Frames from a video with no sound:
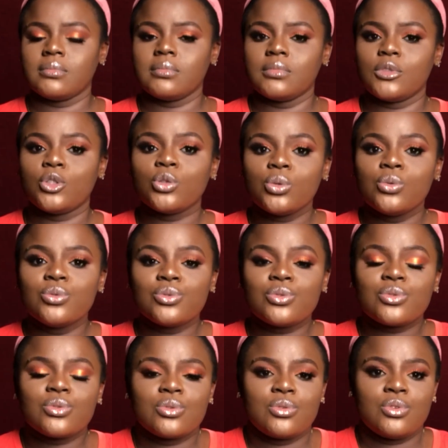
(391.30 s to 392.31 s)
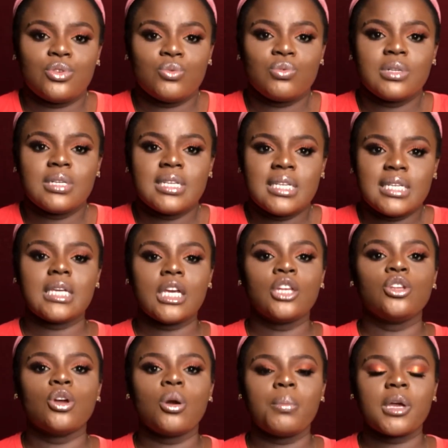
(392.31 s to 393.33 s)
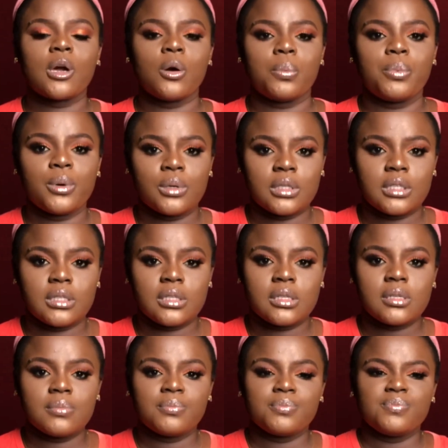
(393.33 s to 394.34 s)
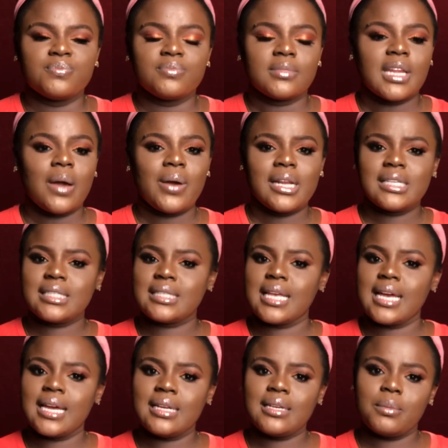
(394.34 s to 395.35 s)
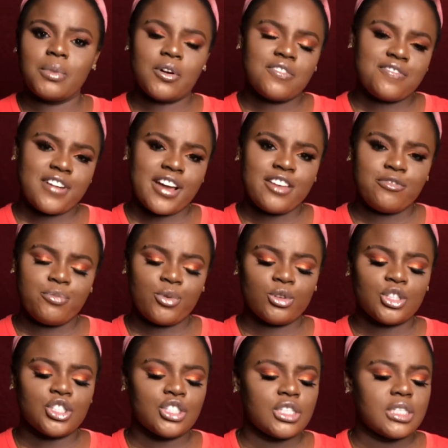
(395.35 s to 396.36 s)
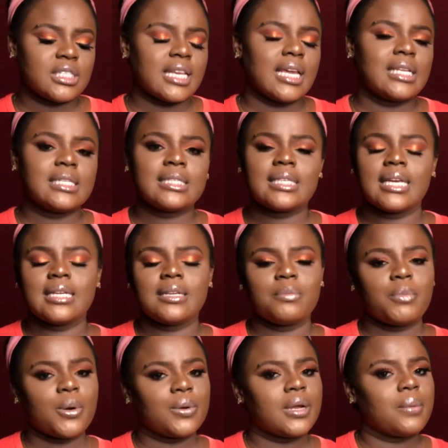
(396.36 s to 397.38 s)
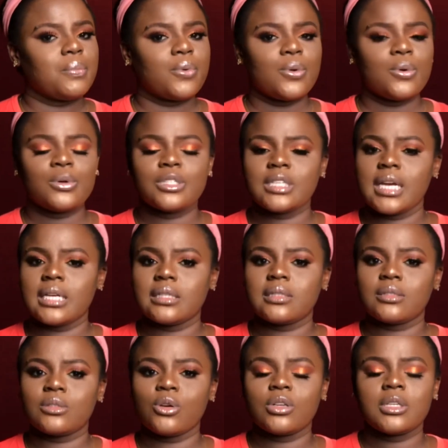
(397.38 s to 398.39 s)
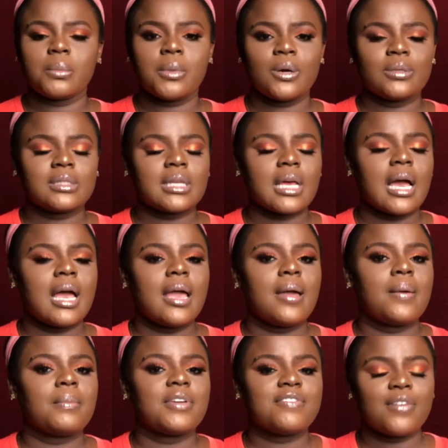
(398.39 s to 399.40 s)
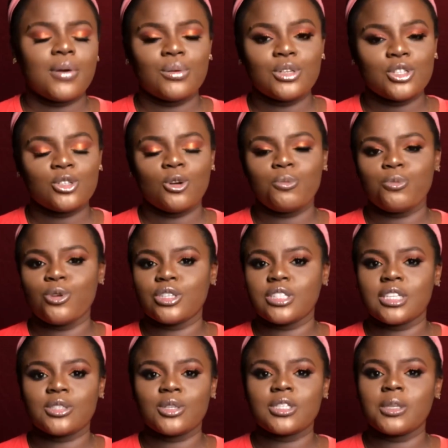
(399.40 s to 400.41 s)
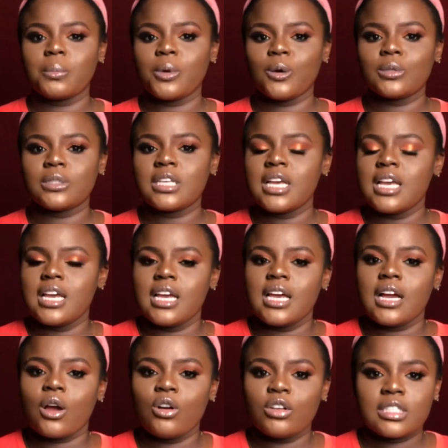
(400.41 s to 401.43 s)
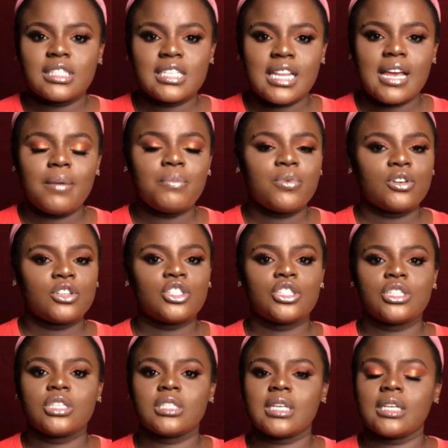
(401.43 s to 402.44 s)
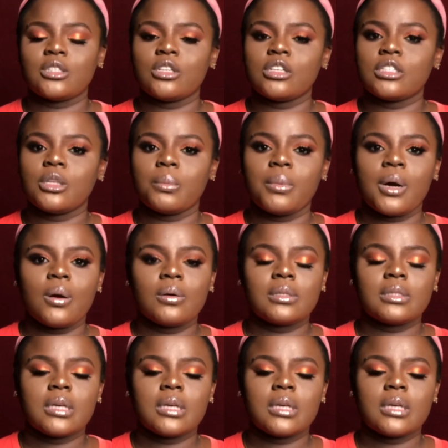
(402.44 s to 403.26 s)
tools you would need in your makeup purse. Now I listed about 5 brushes. I listed a powder brush. I talked about a foundation brush. I talked about concealer brushes. I talked about